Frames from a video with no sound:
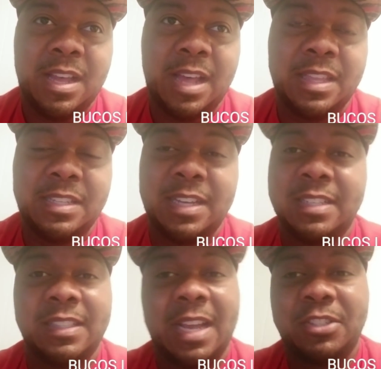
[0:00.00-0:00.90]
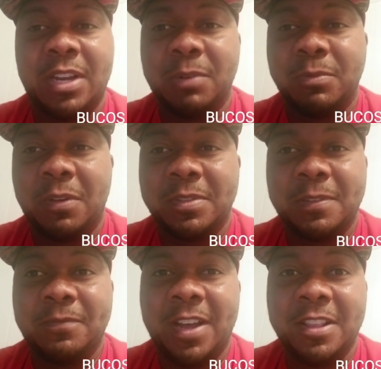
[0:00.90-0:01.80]
I think Jason Licht's trying to ruffle
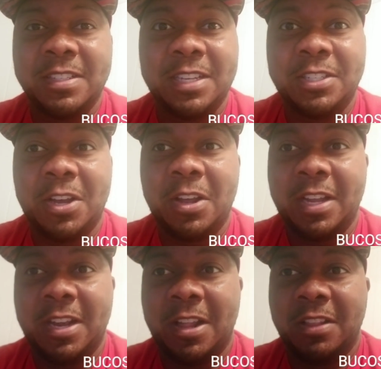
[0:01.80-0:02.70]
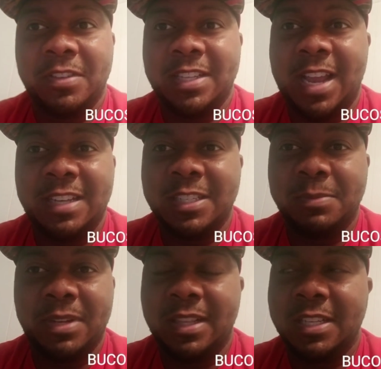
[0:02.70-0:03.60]
some feathers, get y'all, get all of us anxious,
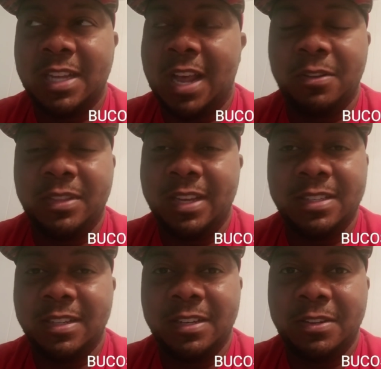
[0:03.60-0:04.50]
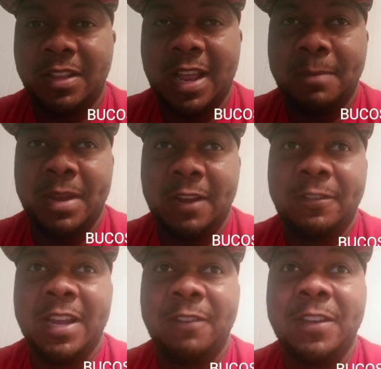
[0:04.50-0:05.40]
but I don't think he's gonna do that. I mean, if
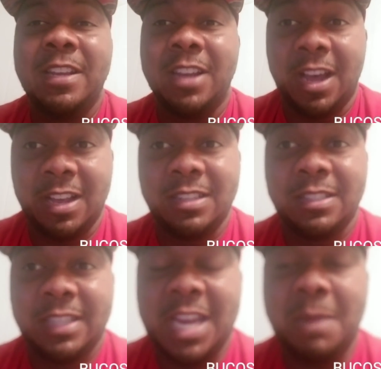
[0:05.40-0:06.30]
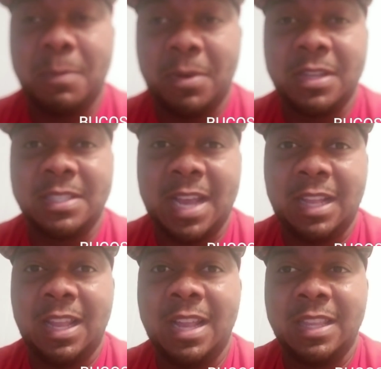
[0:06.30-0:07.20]
he if he does keep him on the
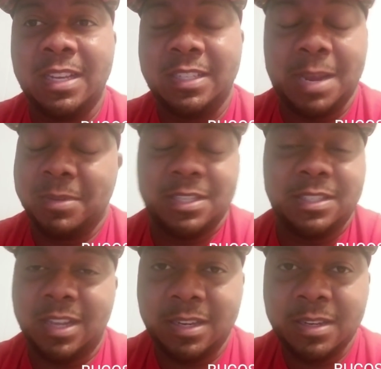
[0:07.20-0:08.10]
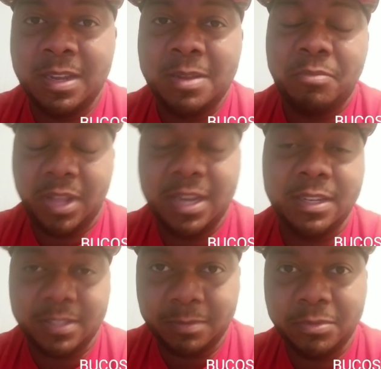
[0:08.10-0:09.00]
sideline, then Jameis is done, plain
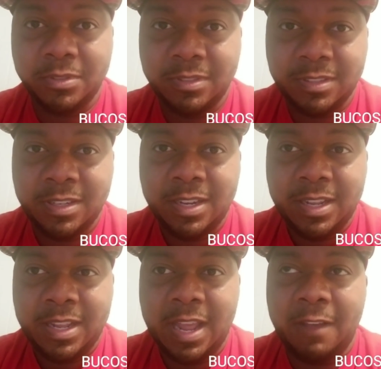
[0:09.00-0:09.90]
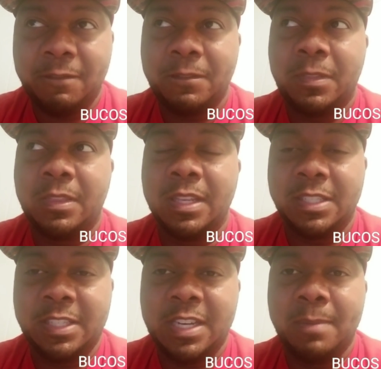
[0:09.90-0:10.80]
and simple. If the
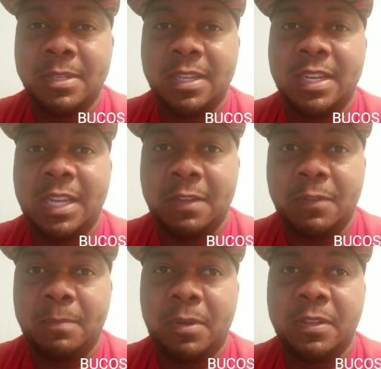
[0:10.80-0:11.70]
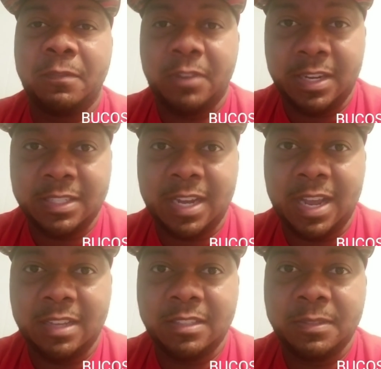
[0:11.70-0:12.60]
GM is gonna give up on the
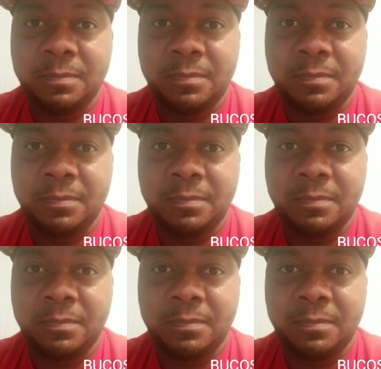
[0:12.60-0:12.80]
franchise,